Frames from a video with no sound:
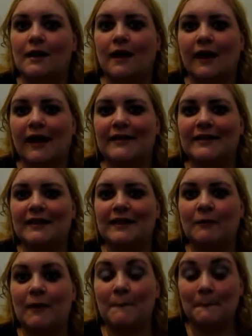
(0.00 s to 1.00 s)
And then I
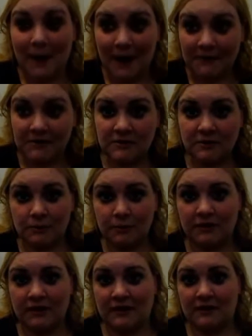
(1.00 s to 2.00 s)
went back to school
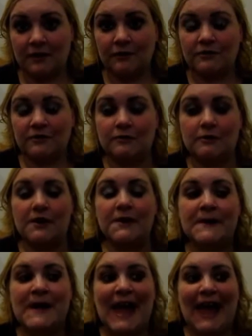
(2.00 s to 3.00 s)
to get another degree.
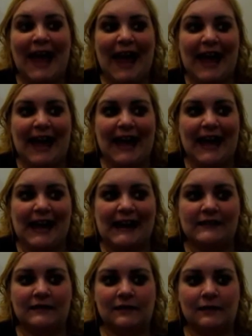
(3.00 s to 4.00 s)

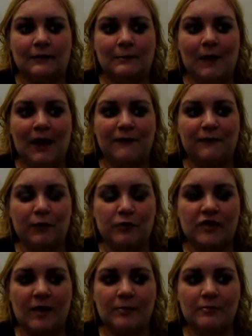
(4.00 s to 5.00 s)
And my first
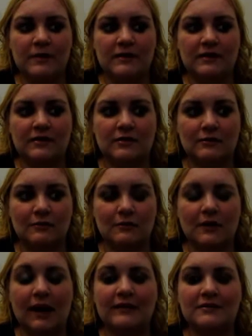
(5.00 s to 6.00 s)
couple weeks at school,
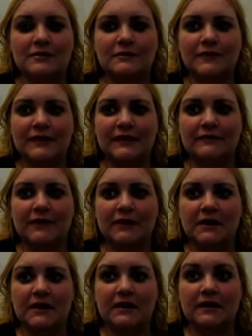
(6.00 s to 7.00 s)
I started feeling
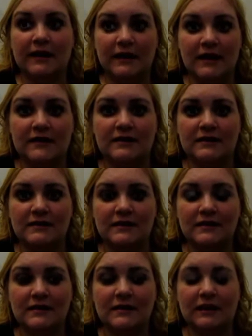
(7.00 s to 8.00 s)
very lightheaded and
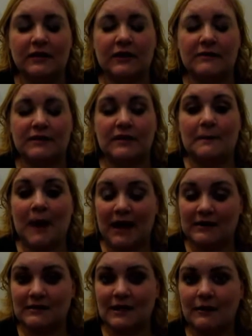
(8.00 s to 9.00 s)
dizzy. And I thought I was going to
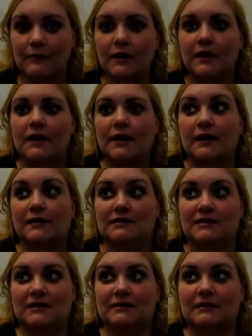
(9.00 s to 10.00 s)
pass out. And I was
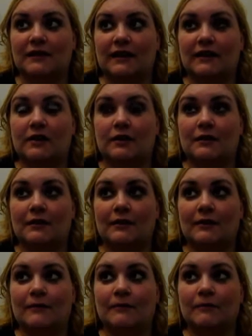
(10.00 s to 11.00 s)
like,
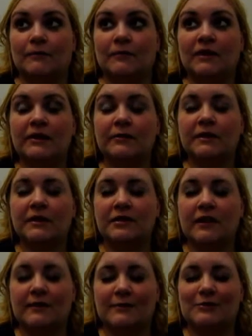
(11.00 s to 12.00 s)
literally
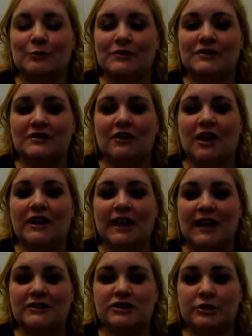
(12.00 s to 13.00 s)
thought I was going to die. And I
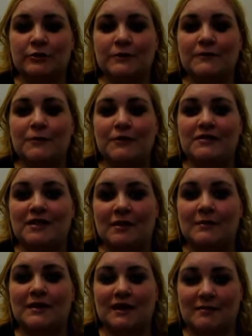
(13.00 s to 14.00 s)
actually heard a voice telling me
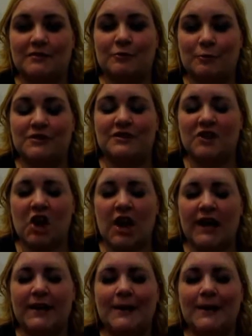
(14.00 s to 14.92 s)
that I was going to die.